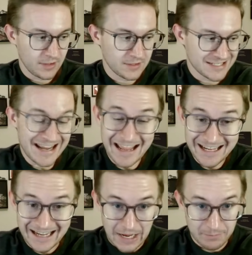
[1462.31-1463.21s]

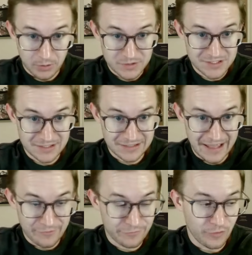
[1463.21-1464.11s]
today I posted
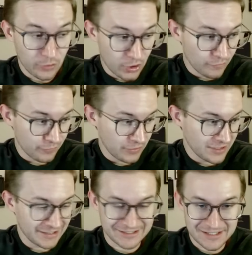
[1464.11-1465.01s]
a photo for the
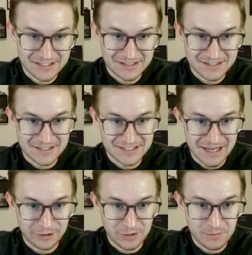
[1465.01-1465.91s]
Locked On Suns
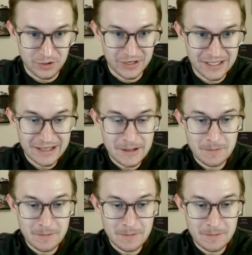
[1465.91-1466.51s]
Insider community,